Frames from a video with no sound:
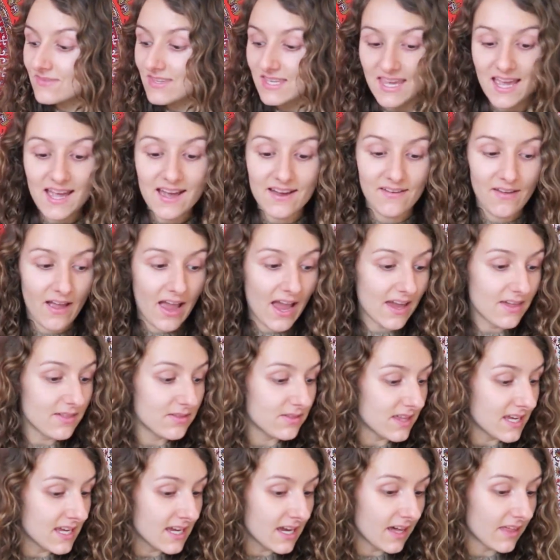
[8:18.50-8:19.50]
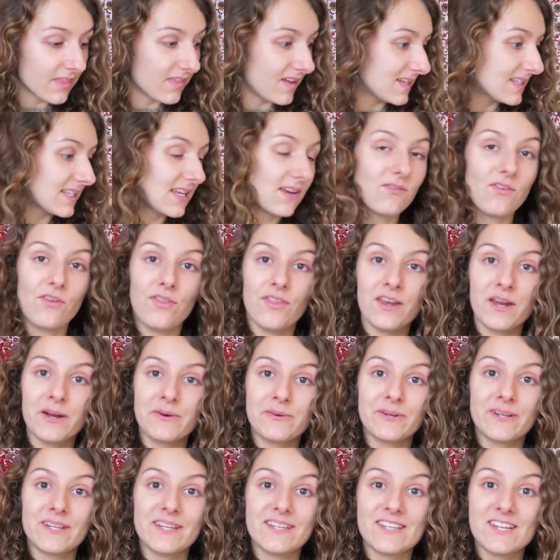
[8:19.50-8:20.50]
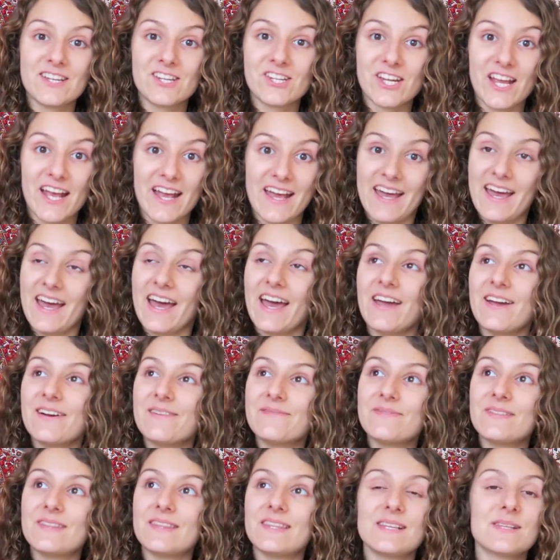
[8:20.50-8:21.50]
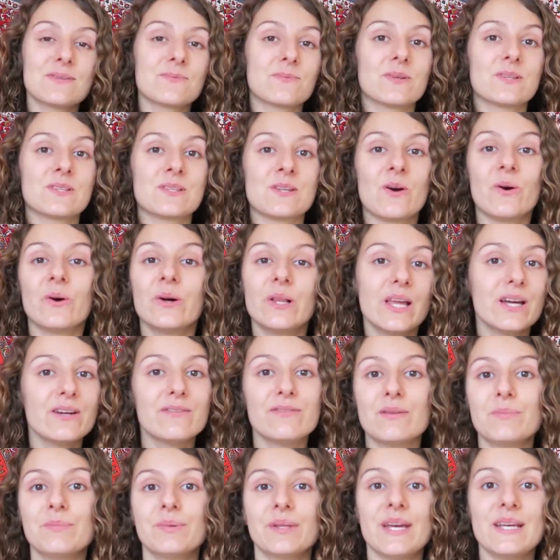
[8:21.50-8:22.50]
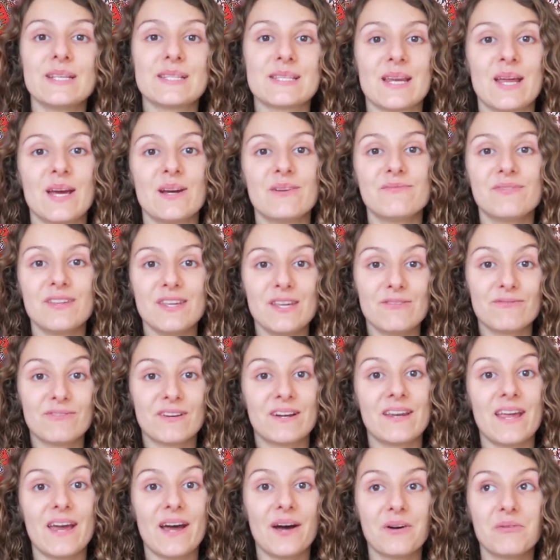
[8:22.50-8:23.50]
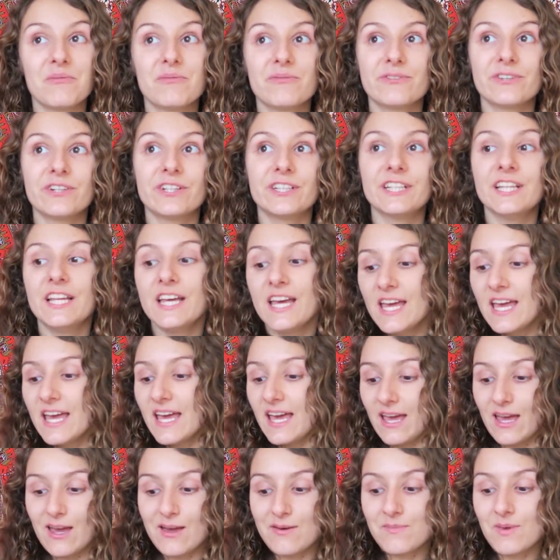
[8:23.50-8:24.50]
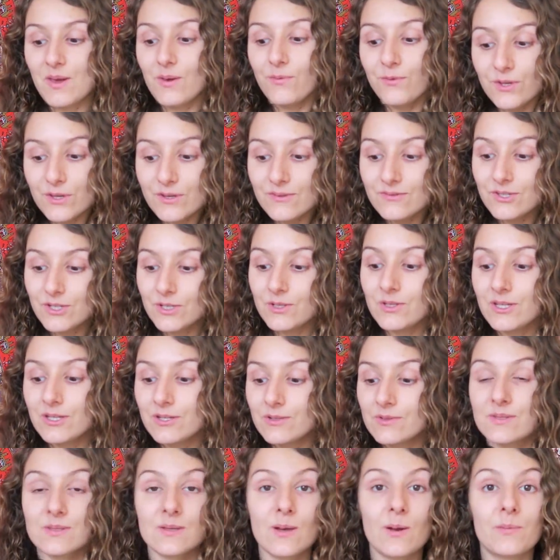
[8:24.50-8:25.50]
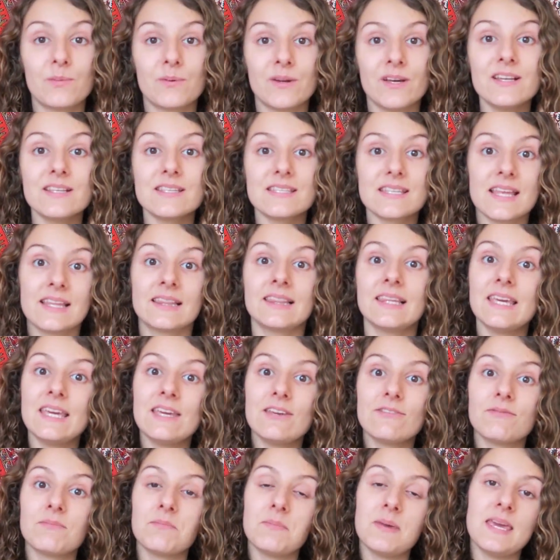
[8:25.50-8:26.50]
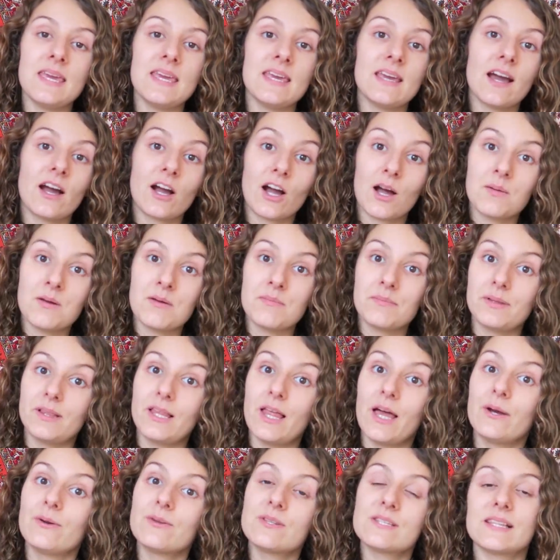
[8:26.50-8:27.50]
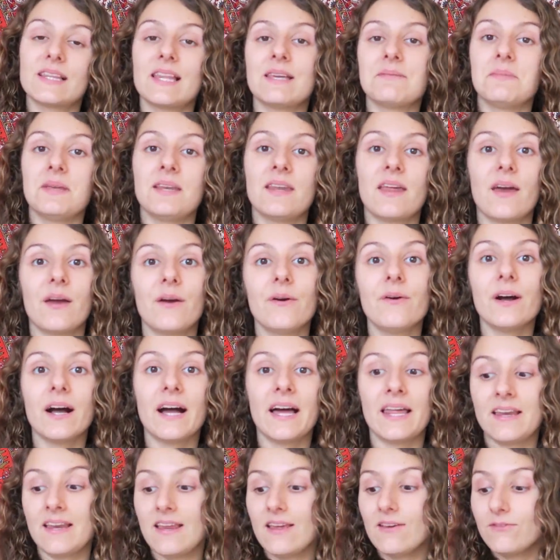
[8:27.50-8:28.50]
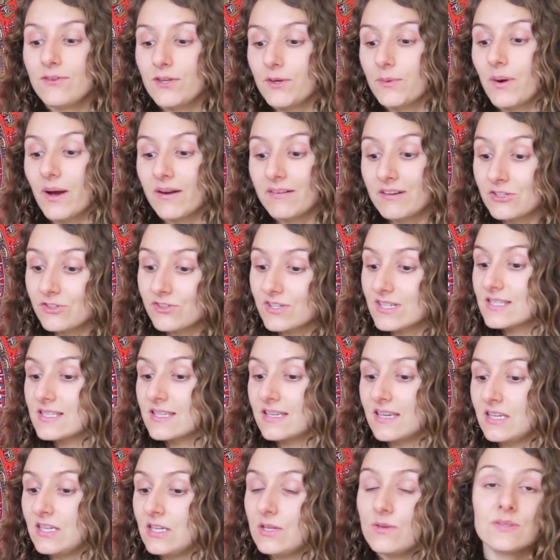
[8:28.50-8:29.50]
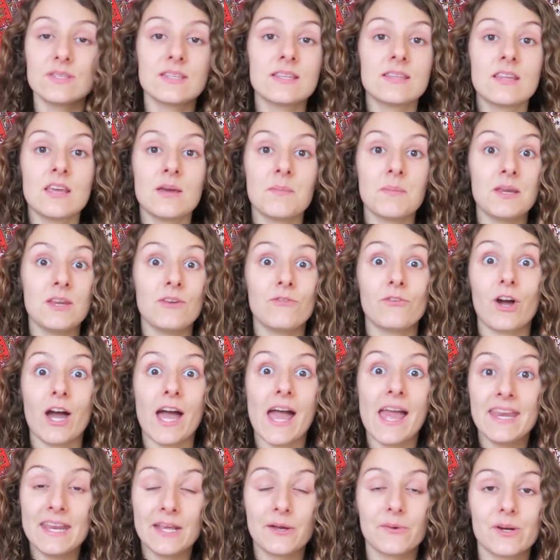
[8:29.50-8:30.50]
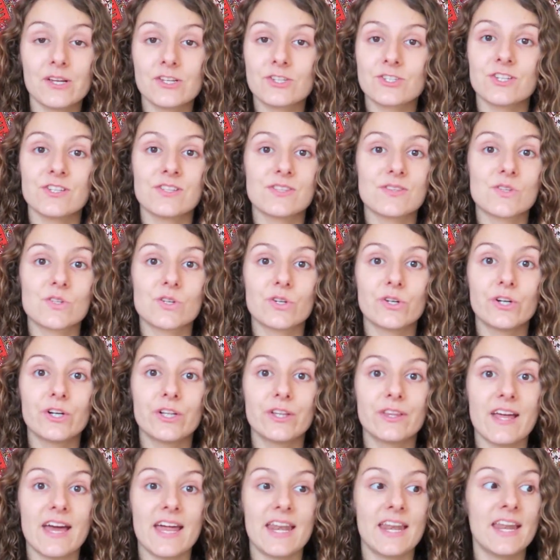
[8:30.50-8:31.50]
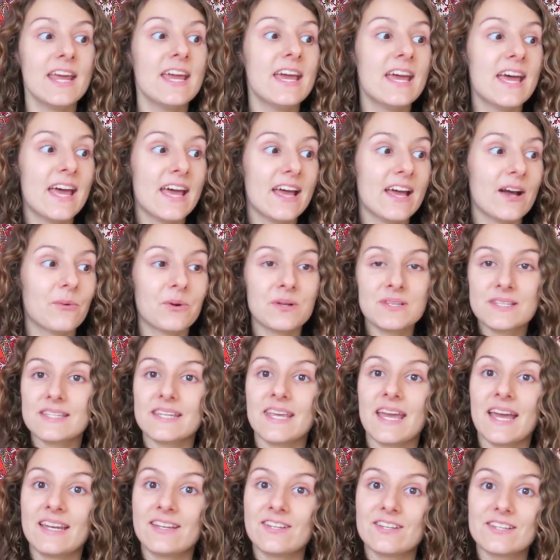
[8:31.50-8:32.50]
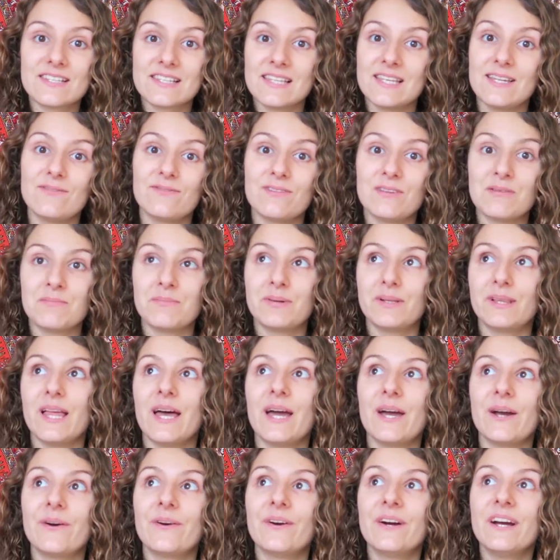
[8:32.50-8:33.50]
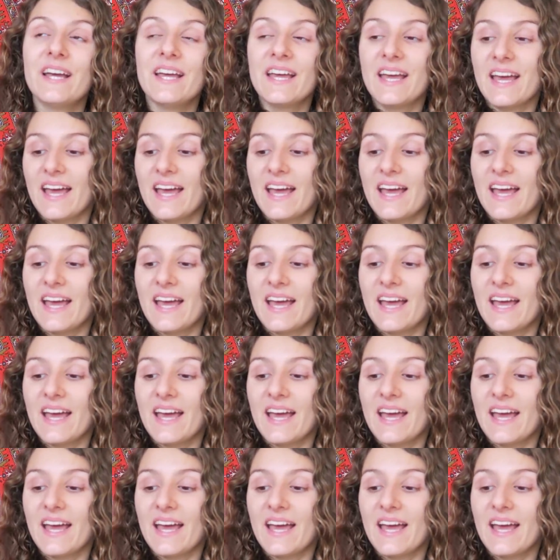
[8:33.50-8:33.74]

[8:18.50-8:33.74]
Yeah, I think that's everything I wanted to share. I hope that this wasn't all over the place and hope that you found it helpful. If you do use soap nuts, then leave me a comment below to let me know, and if you are interested in using them and you've got any questions at all, then once again just leave them below.